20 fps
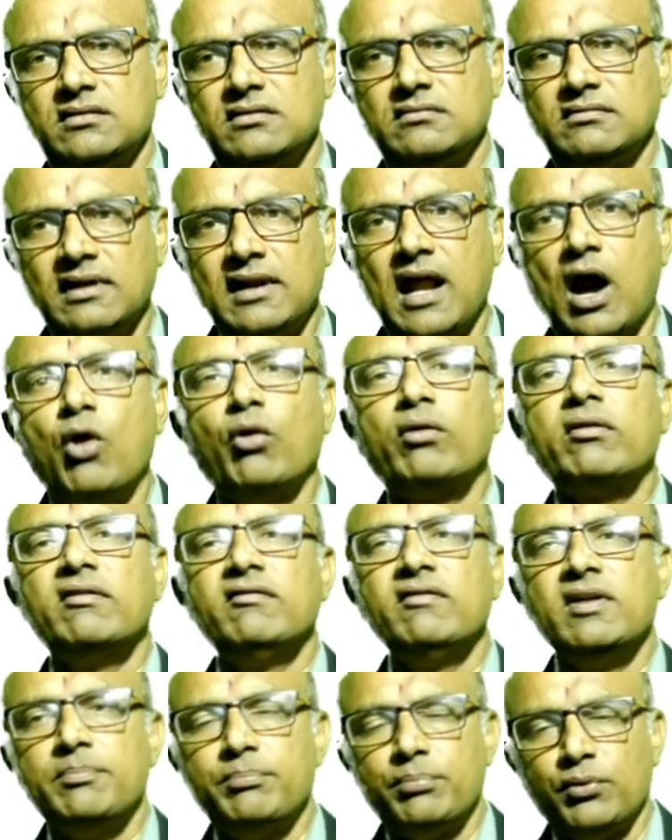Then how can
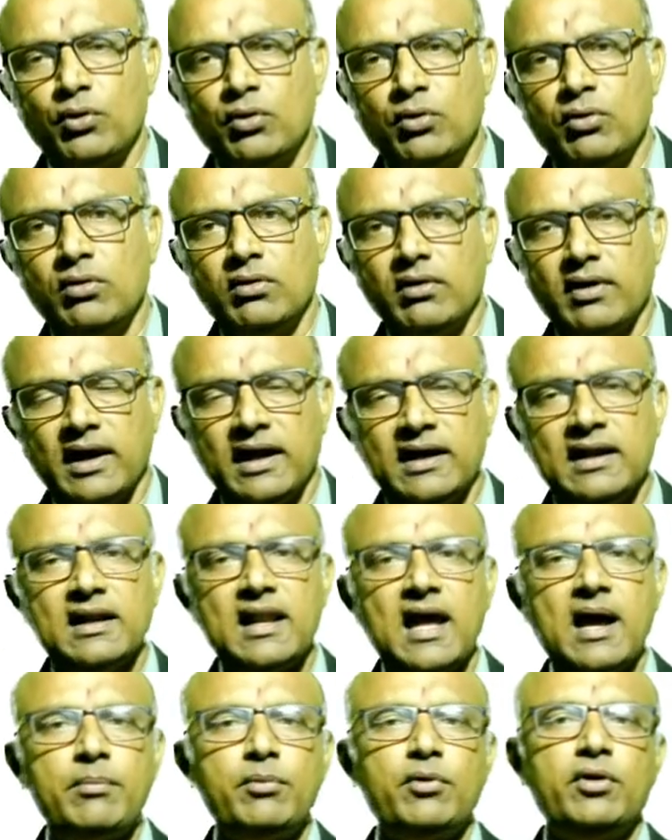we prove in a
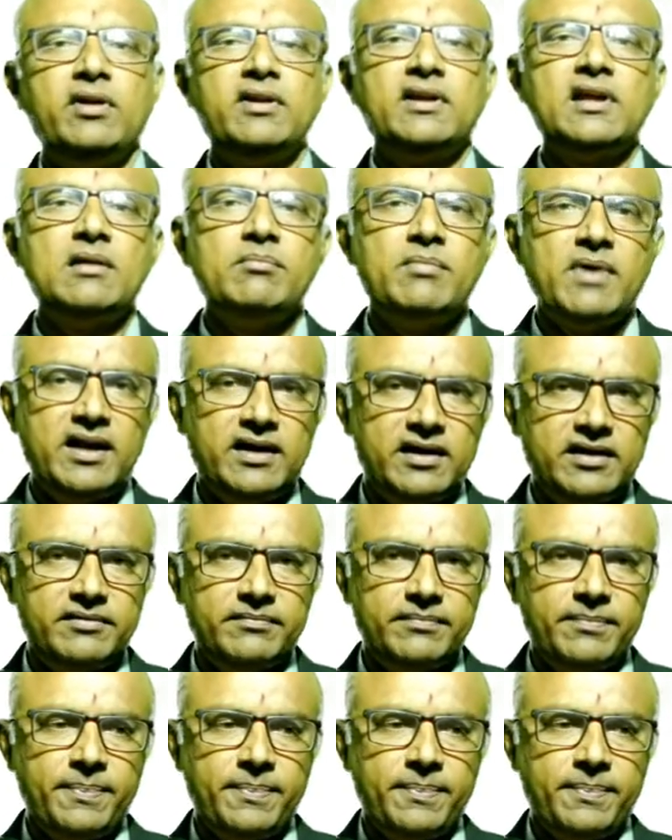laboratory manner?